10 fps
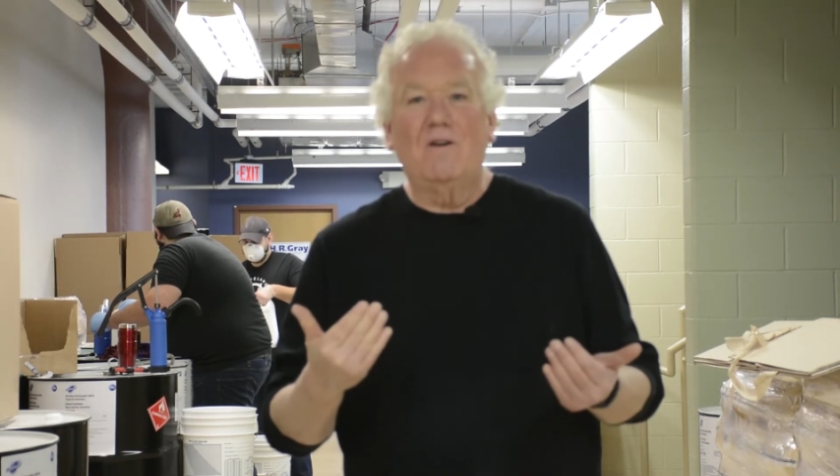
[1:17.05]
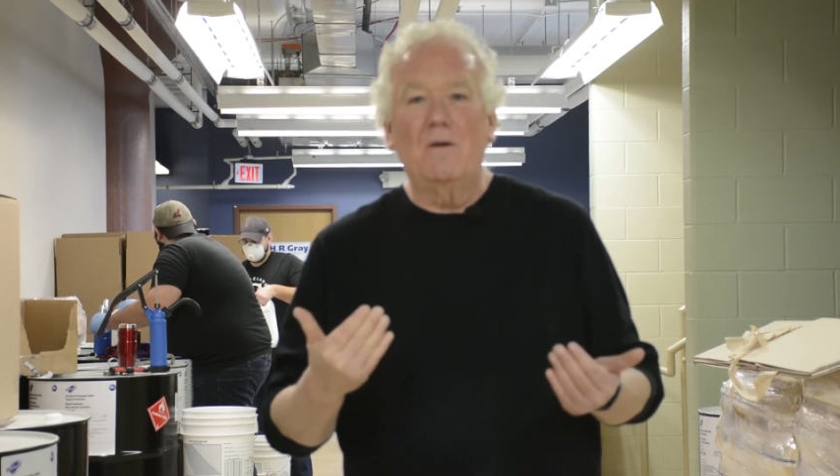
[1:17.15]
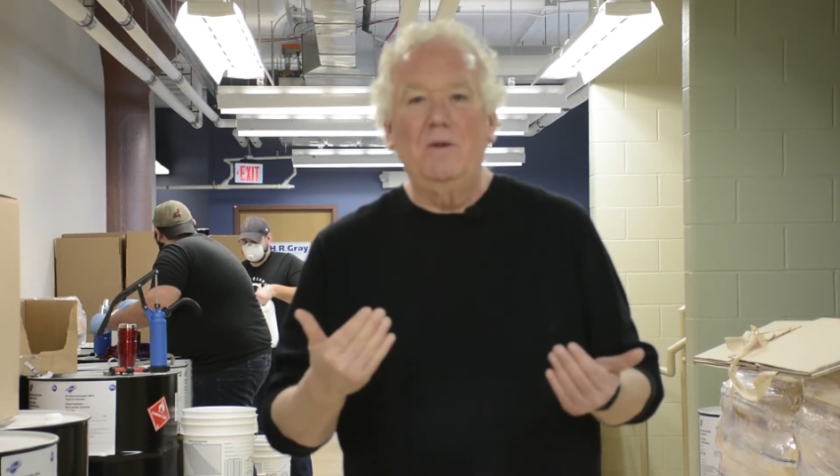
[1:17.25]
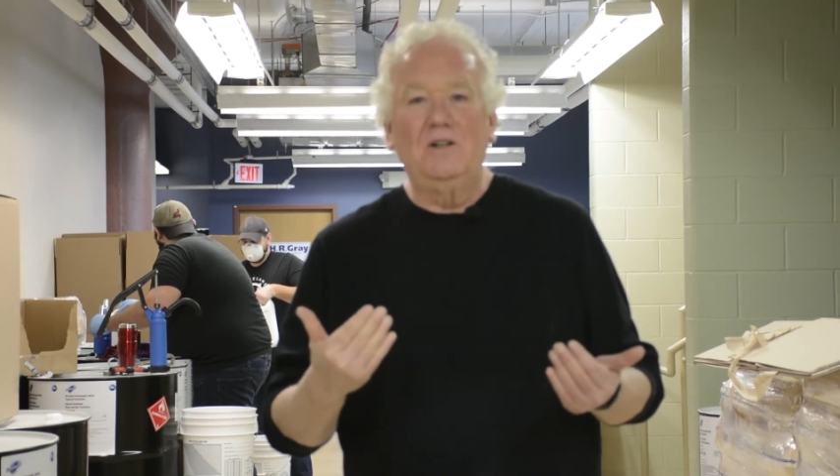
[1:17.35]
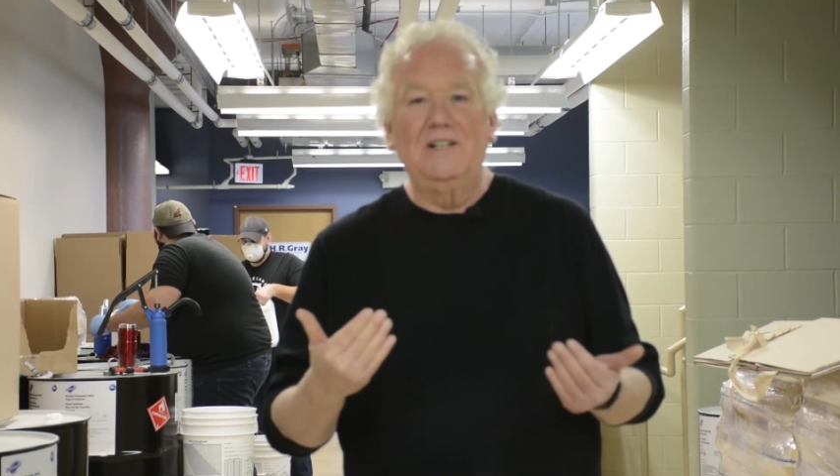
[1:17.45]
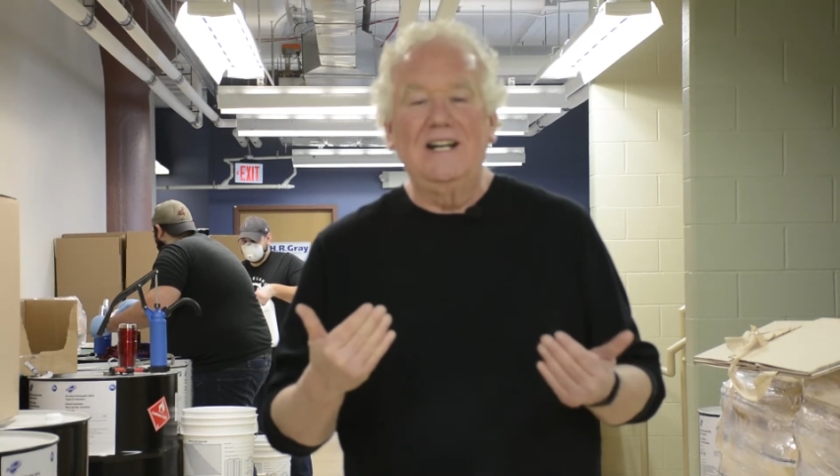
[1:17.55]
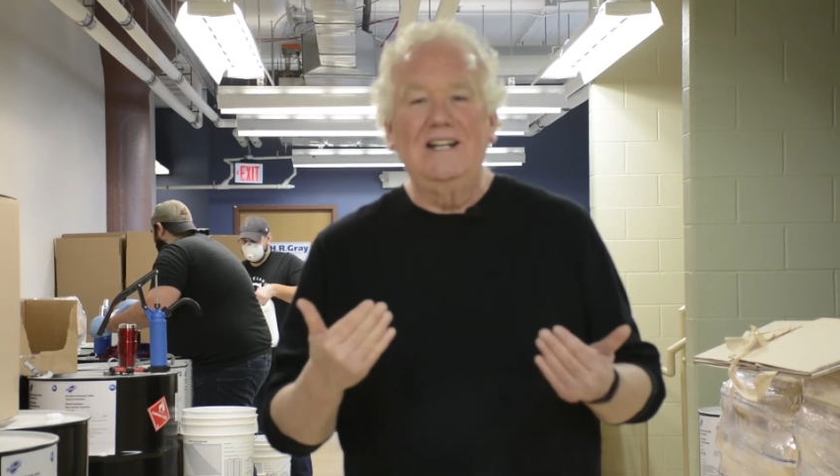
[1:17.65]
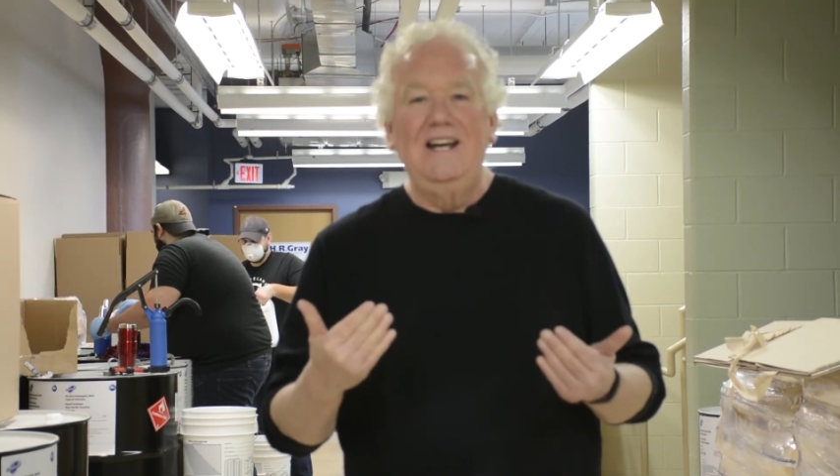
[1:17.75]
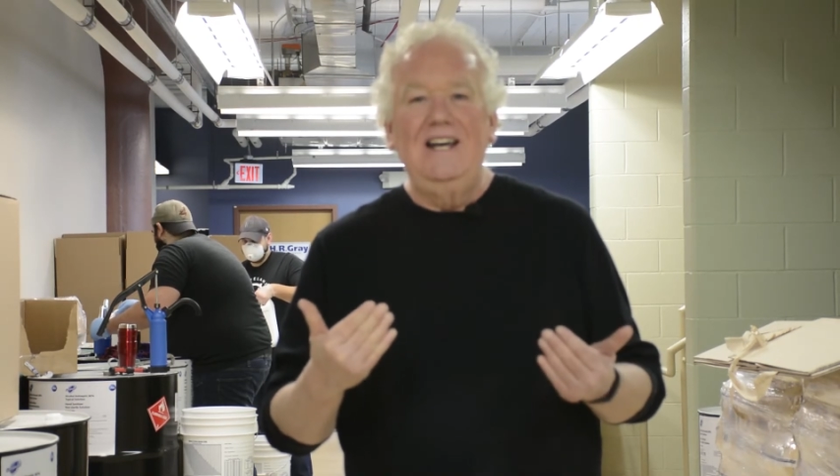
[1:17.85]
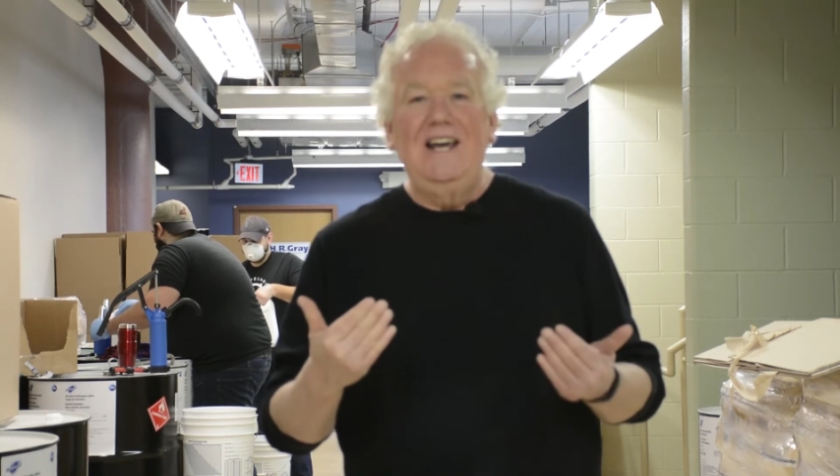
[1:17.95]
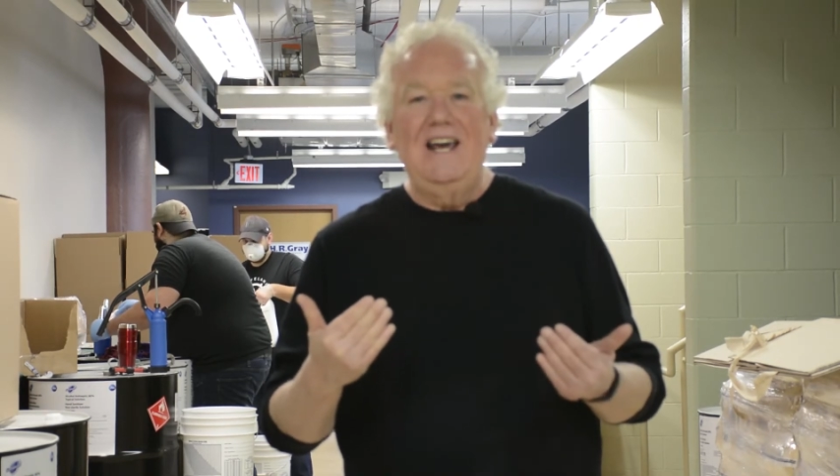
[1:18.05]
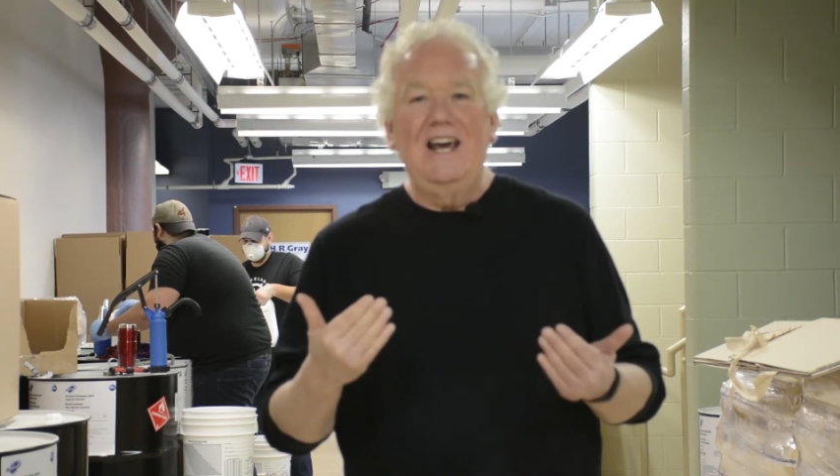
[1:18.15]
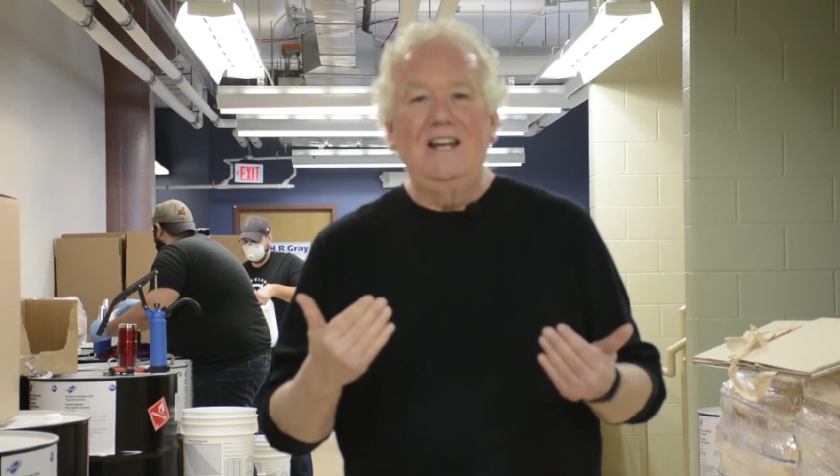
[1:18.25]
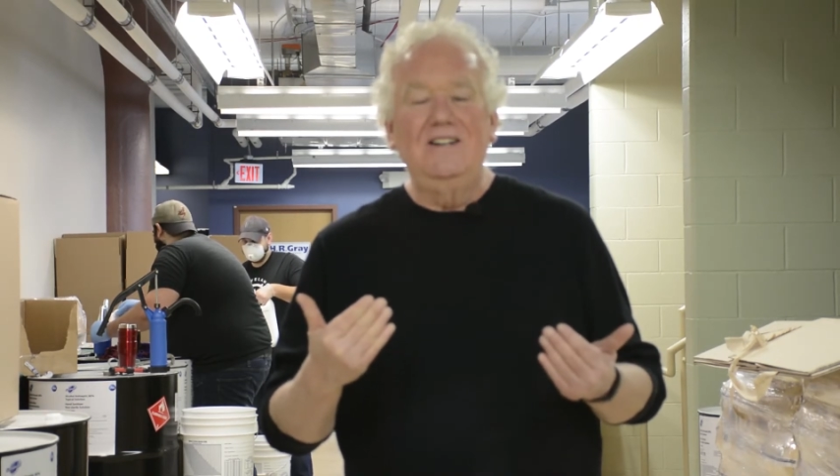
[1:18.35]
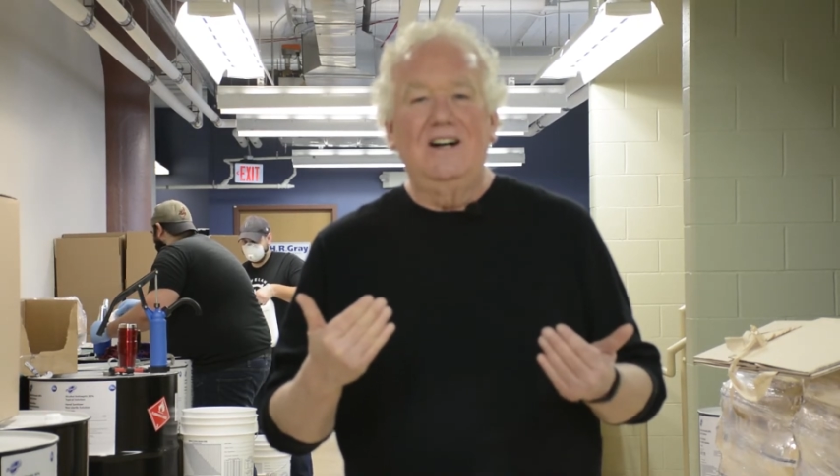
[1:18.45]
our building,
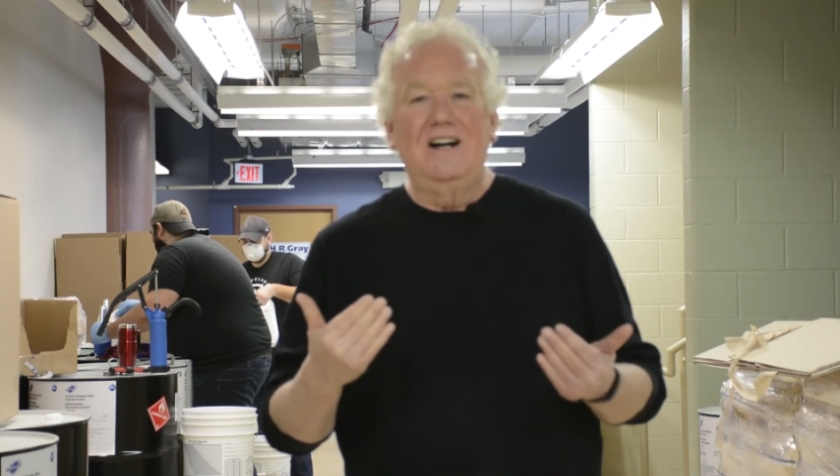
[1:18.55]
and